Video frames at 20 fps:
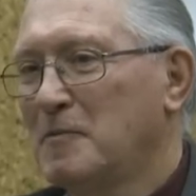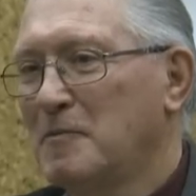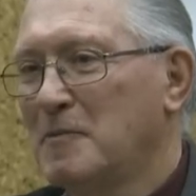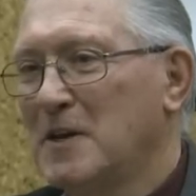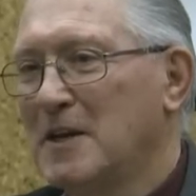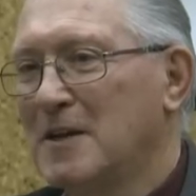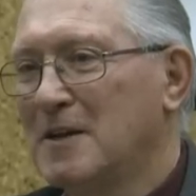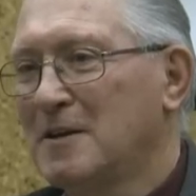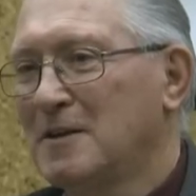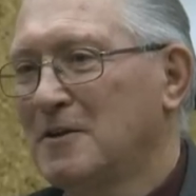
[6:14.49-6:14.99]

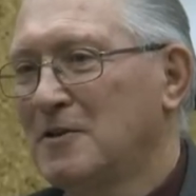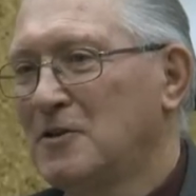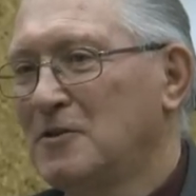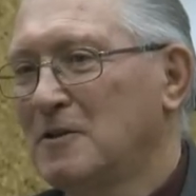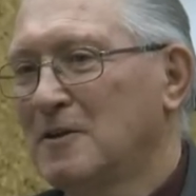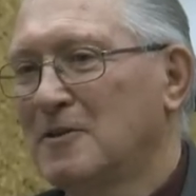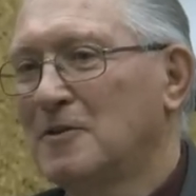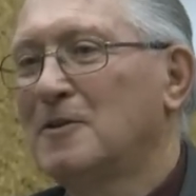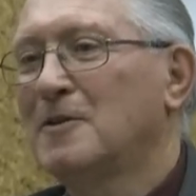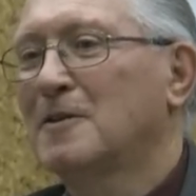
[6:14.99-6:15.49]
begin to
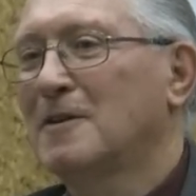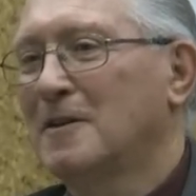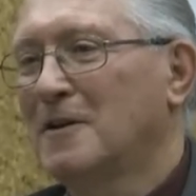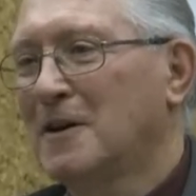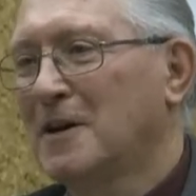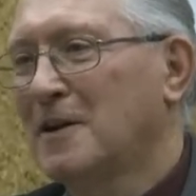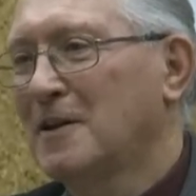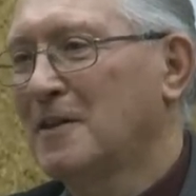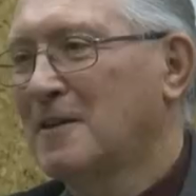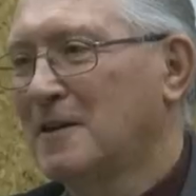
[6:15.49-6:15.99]
learn a
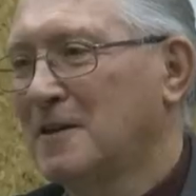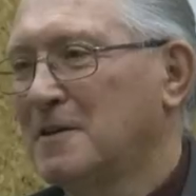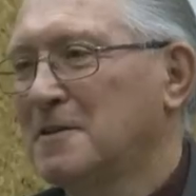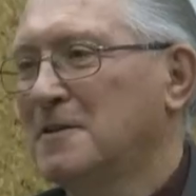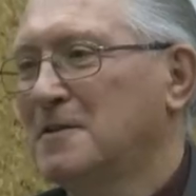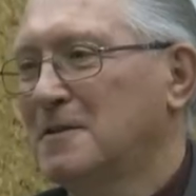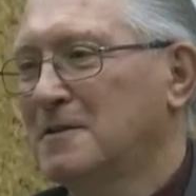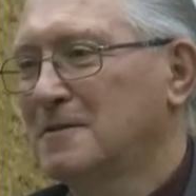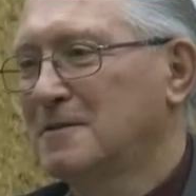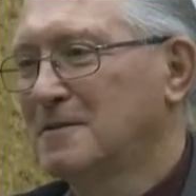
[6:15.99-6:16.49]
lot of
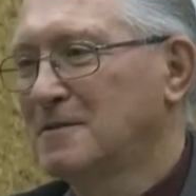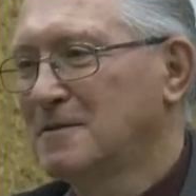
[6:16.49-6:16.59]
things